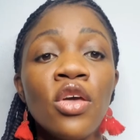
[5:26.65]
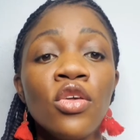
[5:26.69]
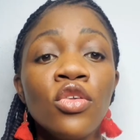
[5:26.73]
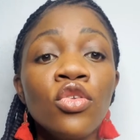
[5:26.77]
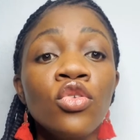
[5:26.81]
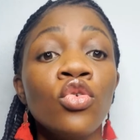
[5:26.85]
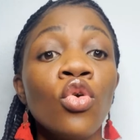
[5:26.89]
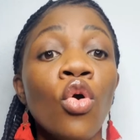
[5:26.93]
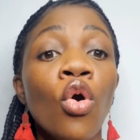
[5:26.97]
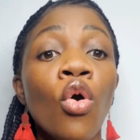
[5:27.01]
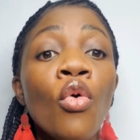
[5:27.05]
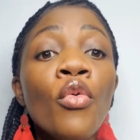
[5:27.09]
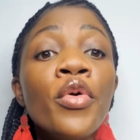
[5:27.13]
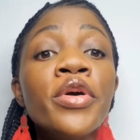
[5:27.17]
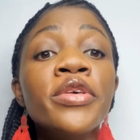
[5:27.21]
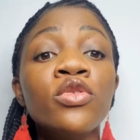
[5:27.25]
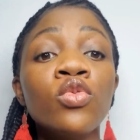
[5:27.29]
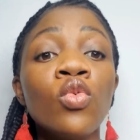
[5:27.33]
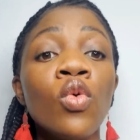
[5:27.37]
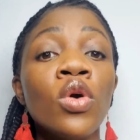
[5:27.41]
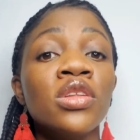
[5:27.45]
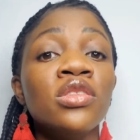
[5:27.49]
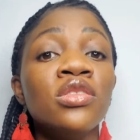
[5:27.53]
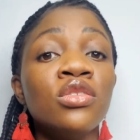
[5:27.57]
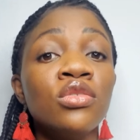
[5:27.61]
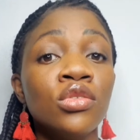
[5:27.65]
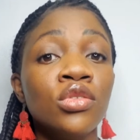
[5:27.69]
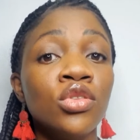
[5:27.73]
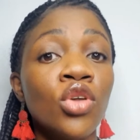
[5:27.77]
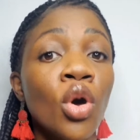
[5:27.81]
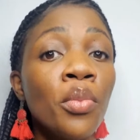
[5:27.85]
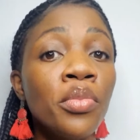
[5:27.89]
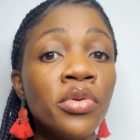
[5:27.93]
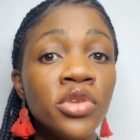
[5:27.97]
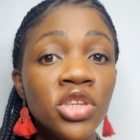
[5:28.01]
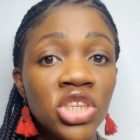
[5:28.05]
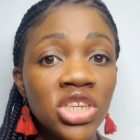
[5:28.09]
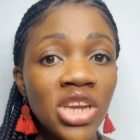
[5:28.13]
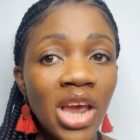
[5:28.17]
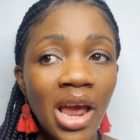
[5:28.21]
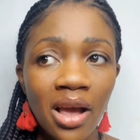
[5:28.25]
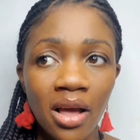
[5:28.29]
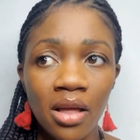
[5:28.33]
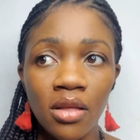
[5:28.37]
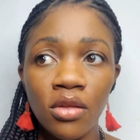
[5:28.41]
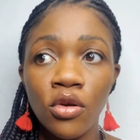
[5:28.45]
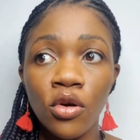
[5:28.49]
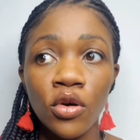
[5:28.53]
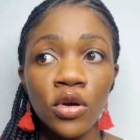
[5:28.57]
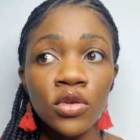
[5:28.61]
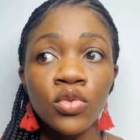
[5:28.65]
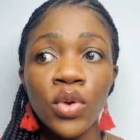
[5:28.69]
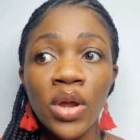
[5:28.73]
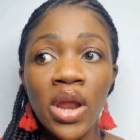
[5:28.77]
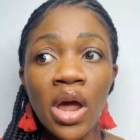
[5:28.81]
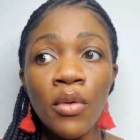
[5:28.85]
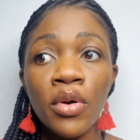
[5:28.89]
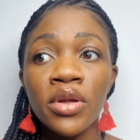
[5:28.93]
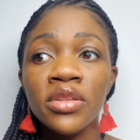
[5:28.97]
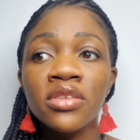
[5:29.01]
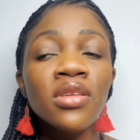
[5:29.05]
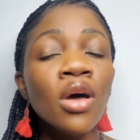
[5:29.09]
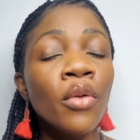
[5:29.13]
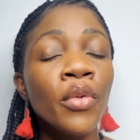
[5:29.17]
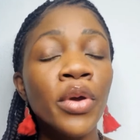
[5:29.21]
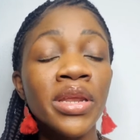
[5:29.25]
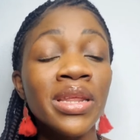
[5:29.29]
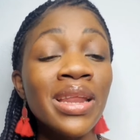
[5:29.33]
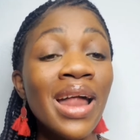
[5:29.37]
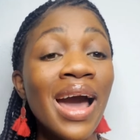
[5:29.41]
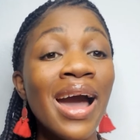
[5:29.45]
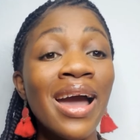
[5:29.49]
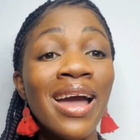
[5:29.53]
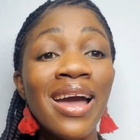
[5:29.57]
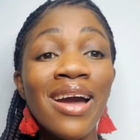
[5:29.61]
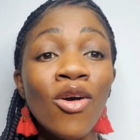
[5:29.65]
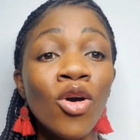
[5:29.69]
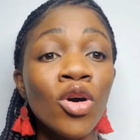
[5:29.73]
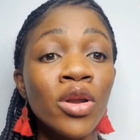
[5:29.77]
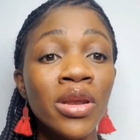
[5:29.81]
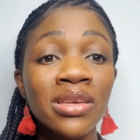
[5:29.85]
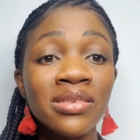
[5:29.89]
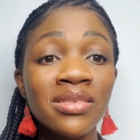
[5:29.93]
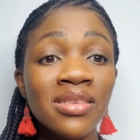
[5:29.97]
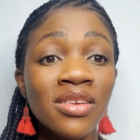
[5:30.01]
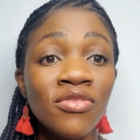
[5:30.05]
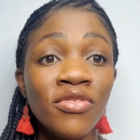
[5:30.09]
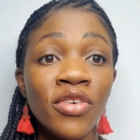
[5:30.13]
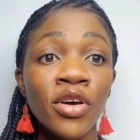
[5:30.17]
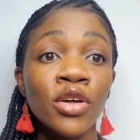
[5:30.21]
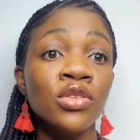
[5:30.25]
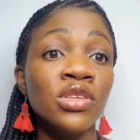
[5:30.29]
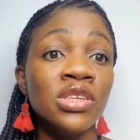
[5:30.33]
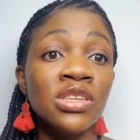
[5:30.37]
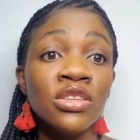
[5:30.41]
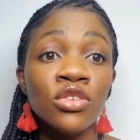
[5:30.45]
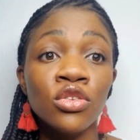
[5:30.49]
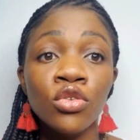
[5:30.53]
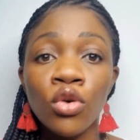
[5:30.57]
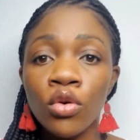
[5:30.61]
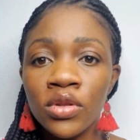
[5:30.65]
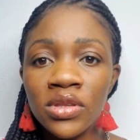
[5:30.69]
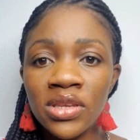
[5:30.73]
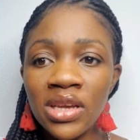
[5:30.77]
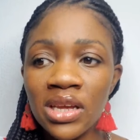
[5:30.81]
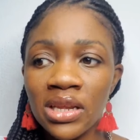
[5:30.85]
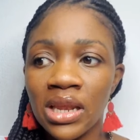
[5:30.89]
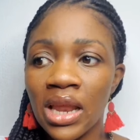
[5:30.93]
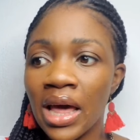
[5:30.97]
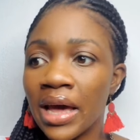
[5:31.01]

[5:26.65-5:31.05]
you always want to double check. Because when I went to that wedding, I honestly felt insulted.